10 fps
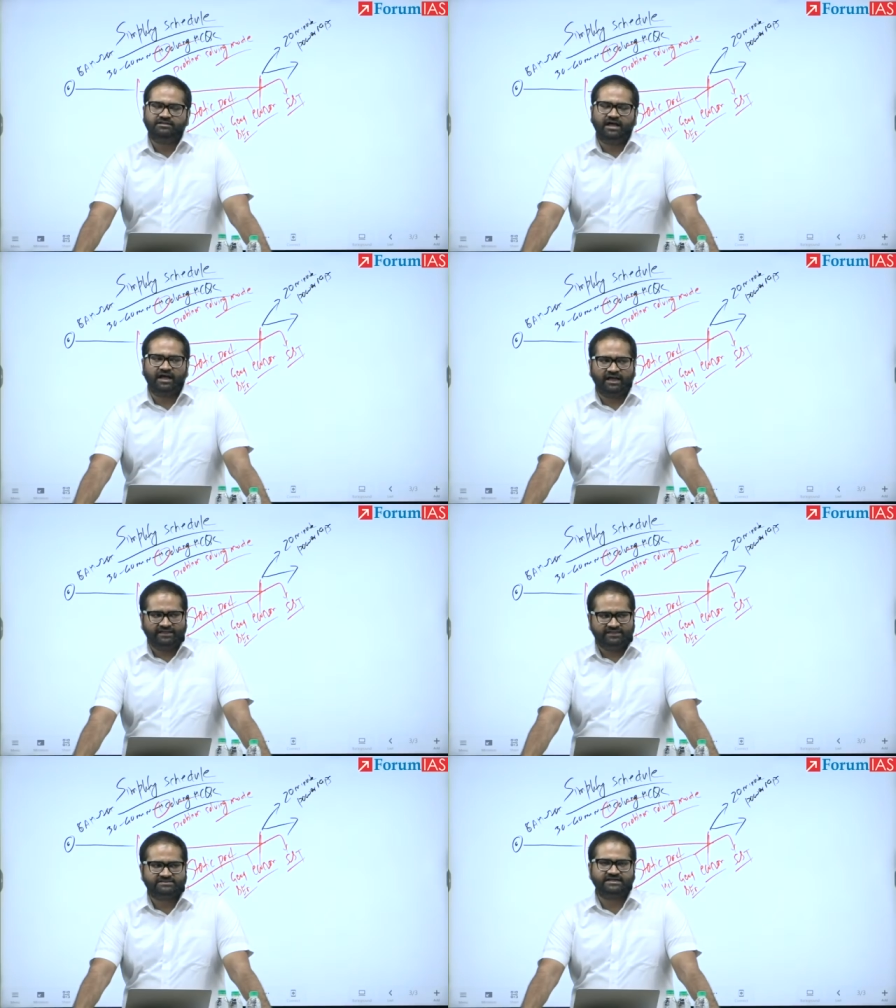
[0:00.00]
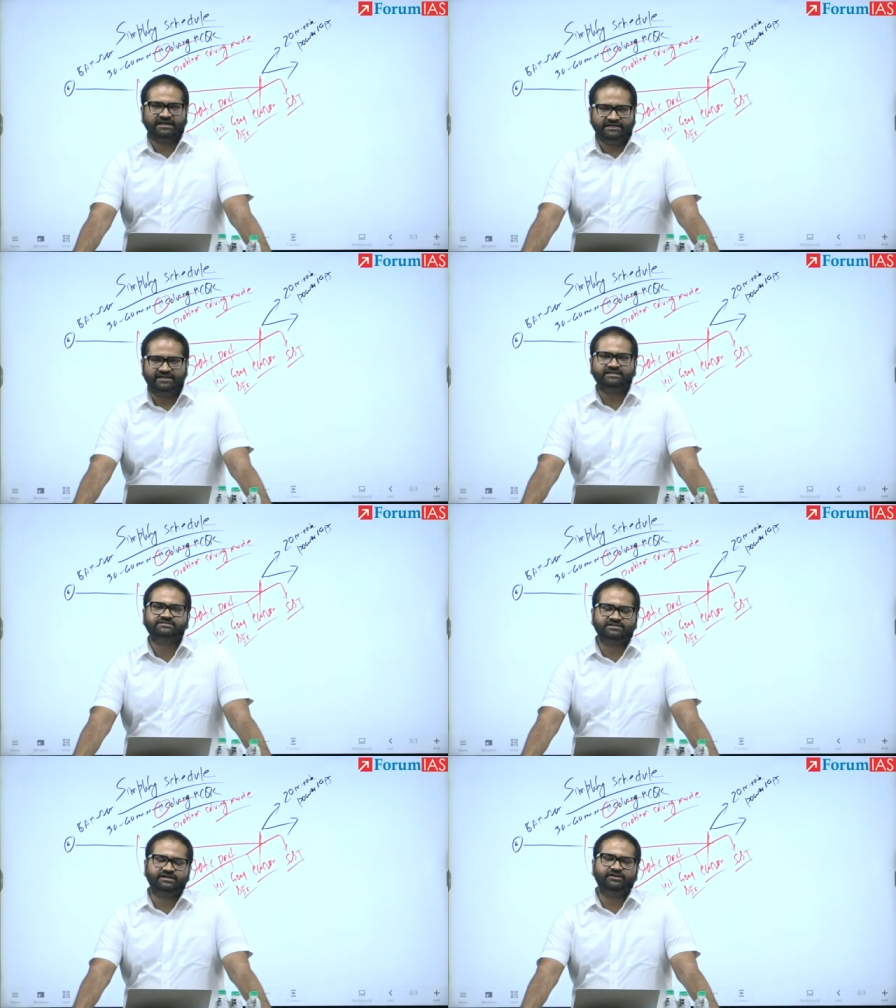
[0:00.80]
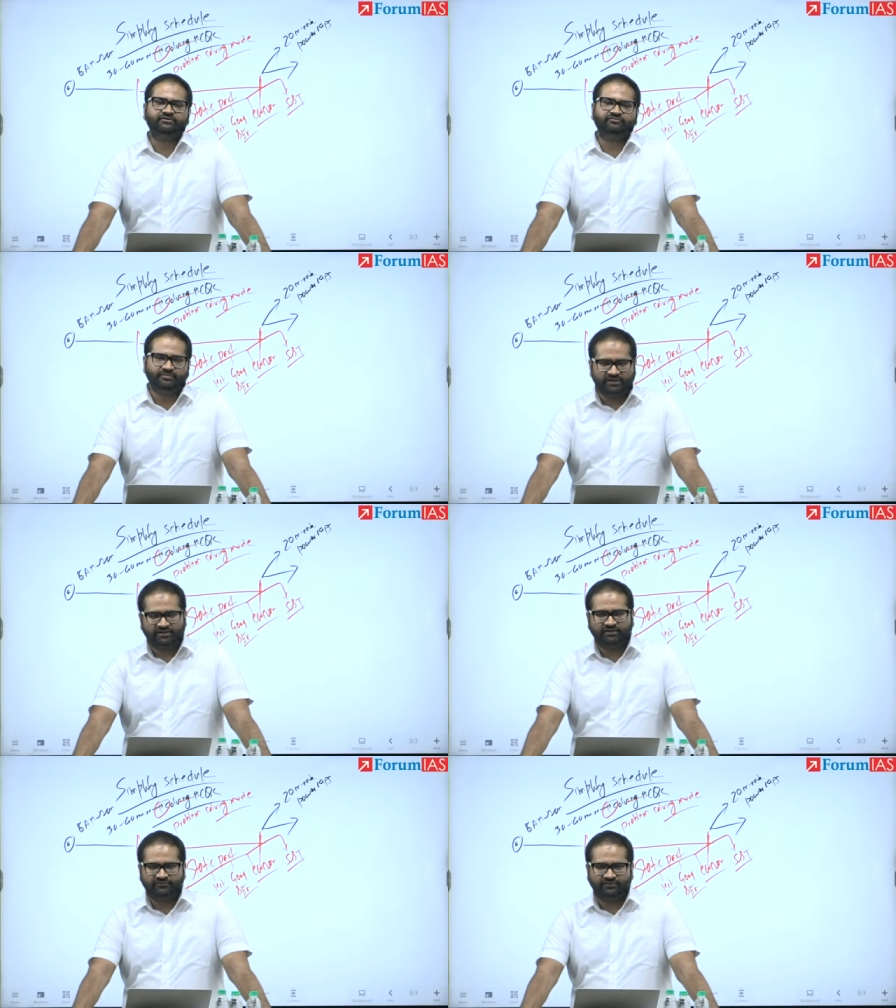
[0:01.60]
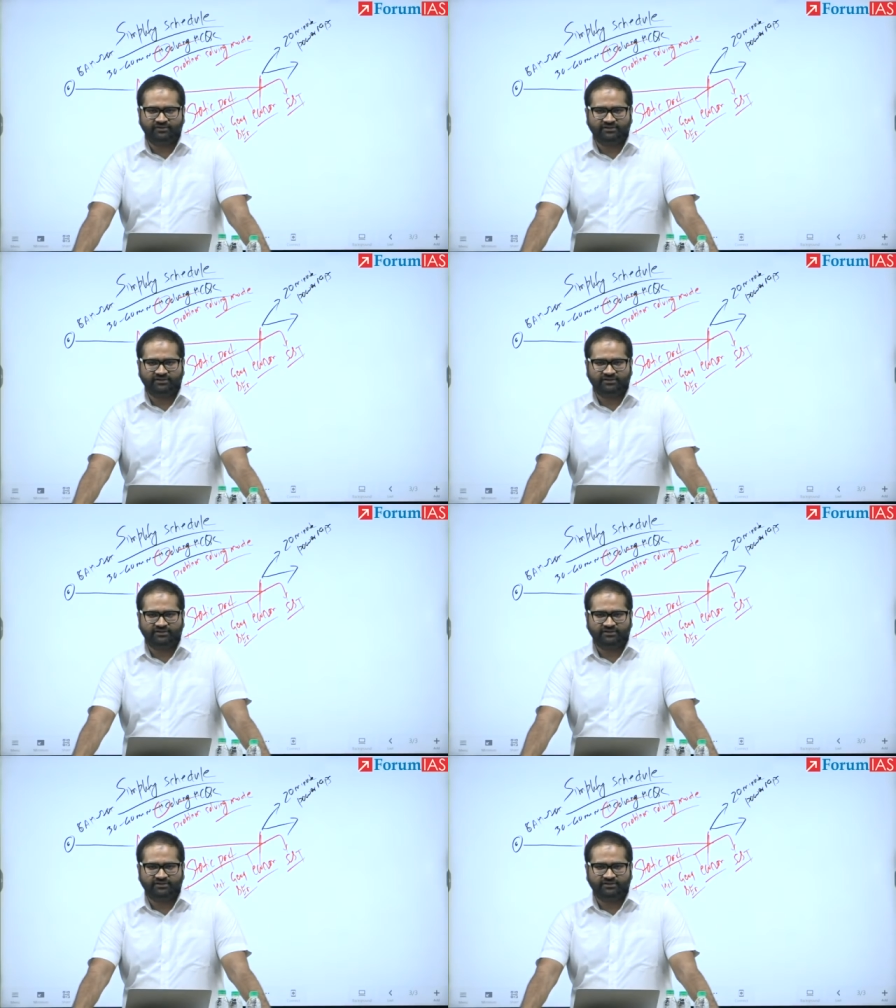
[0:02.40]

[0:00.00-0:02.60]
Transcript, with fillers: the highest intensity of mental effort